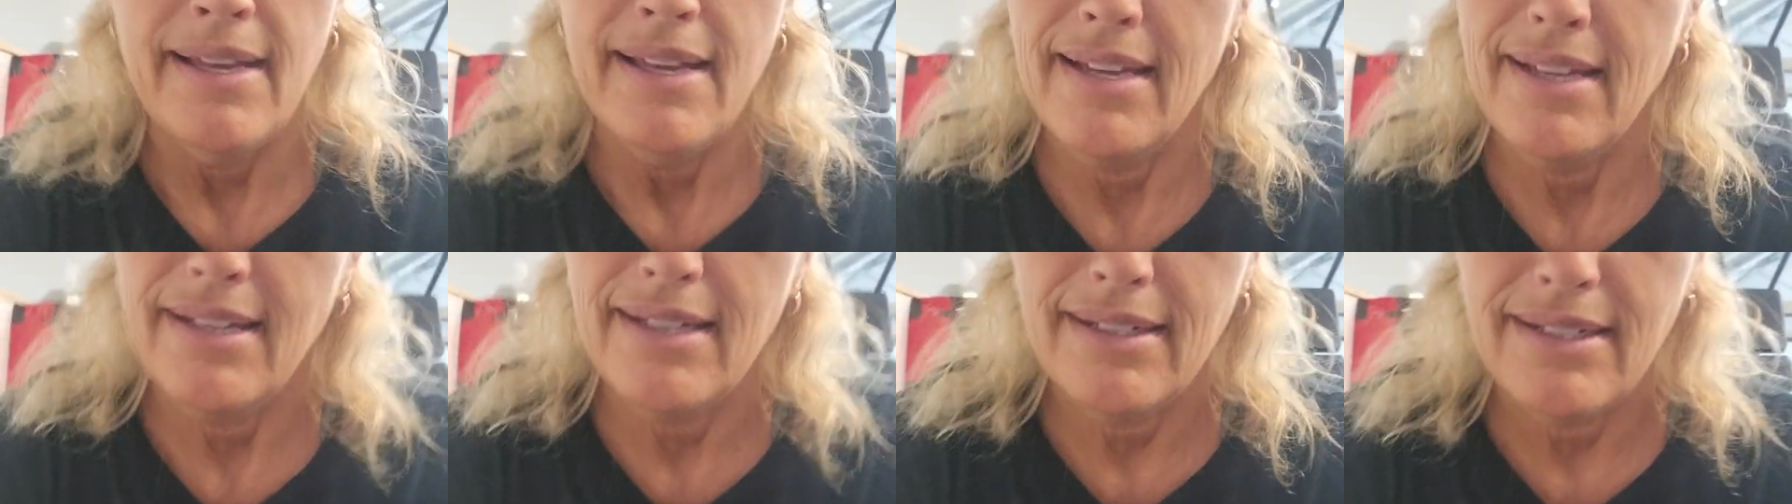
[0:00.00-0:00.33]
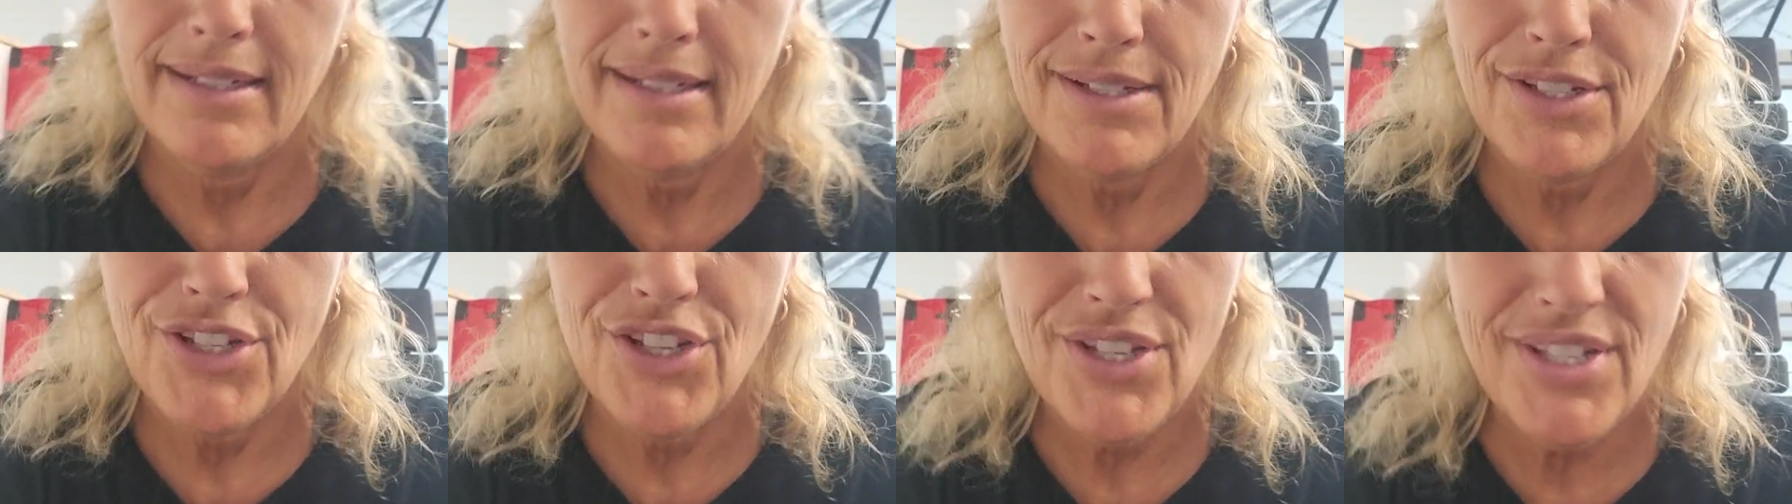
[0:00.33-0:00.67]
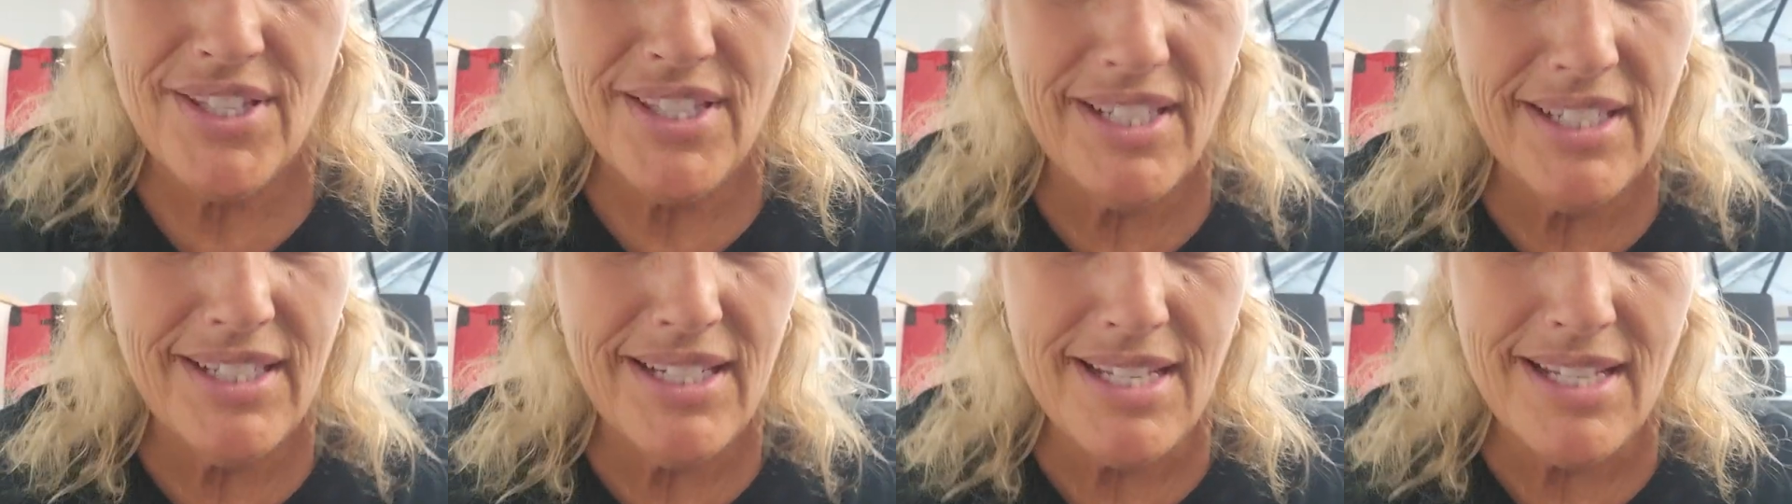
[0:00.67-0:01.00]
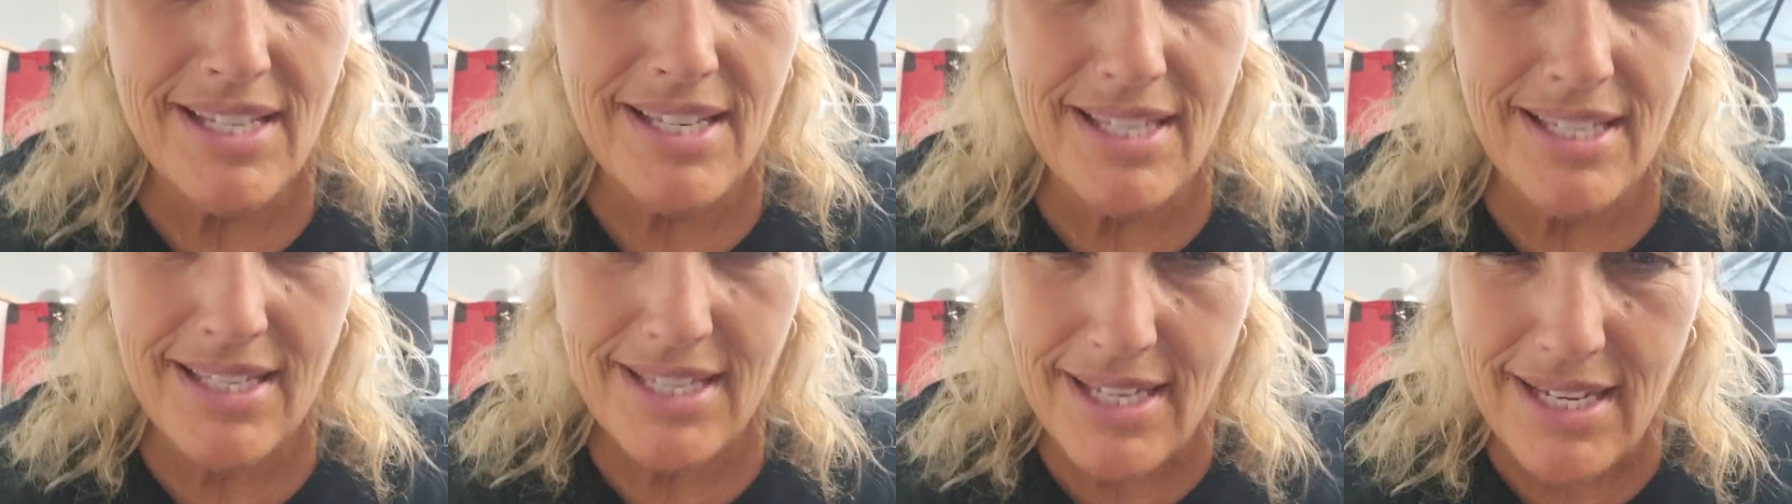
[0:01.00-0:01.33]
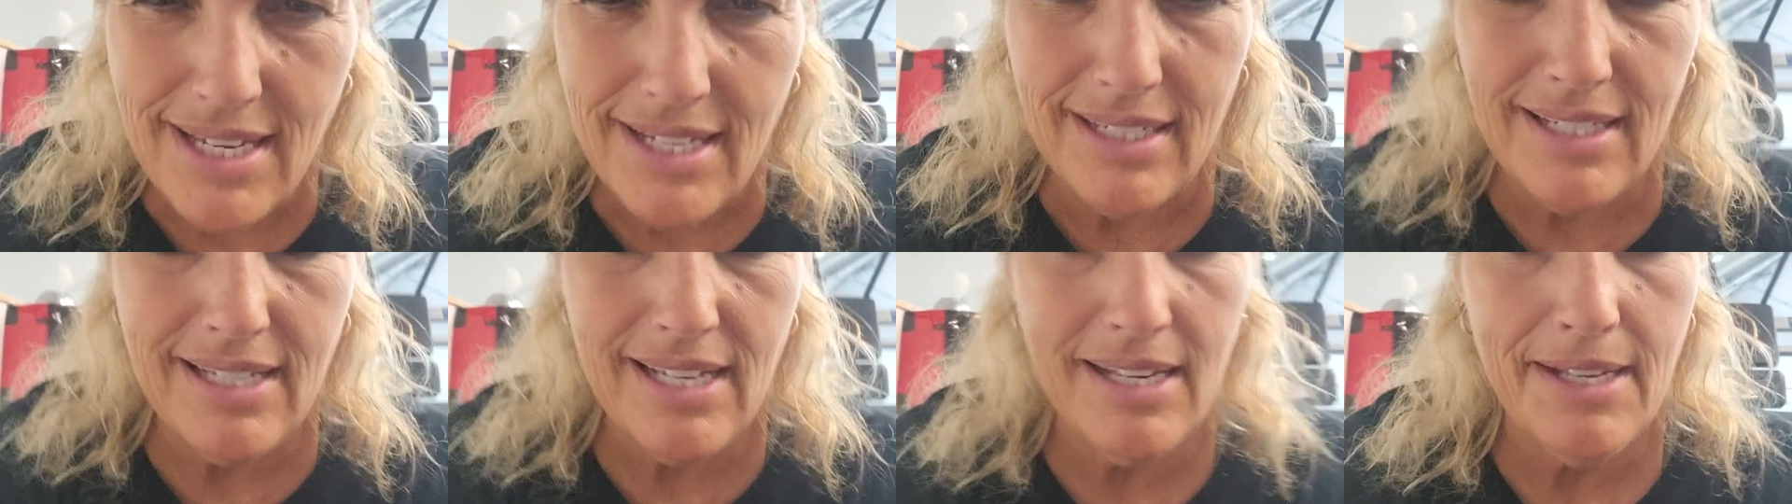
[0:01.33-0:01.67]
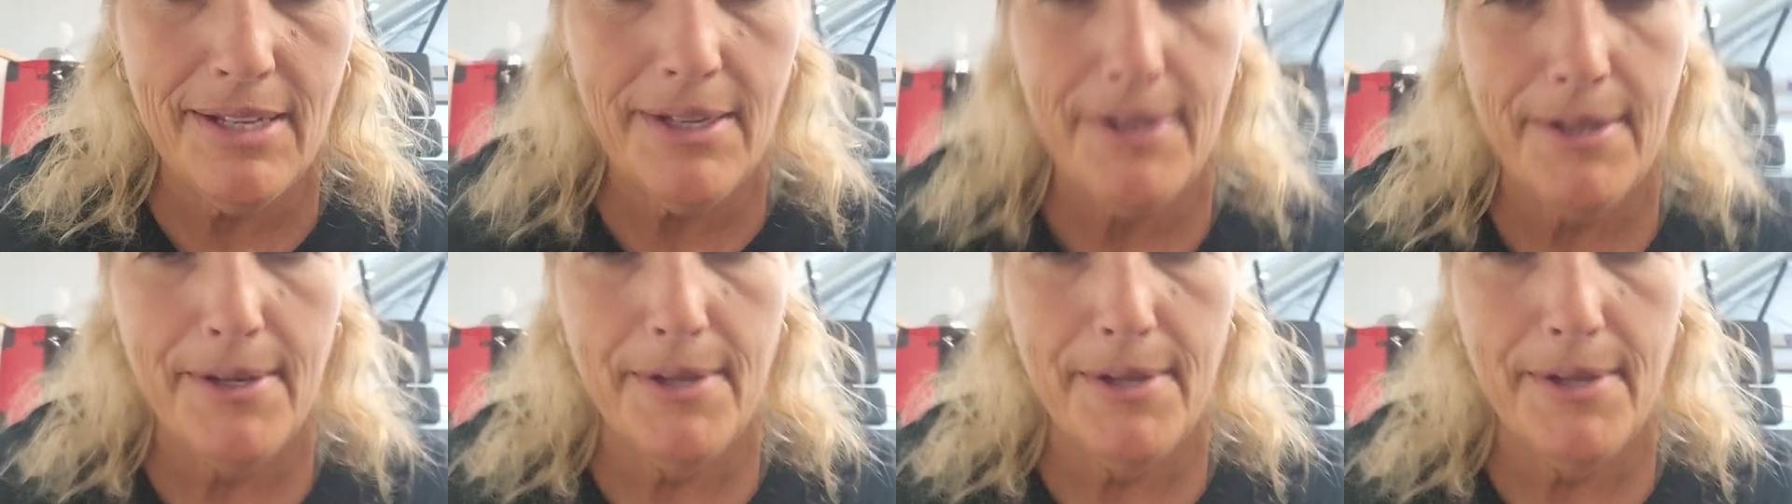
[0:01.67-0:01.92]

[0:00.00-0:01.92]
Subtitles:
And it's just the deceit.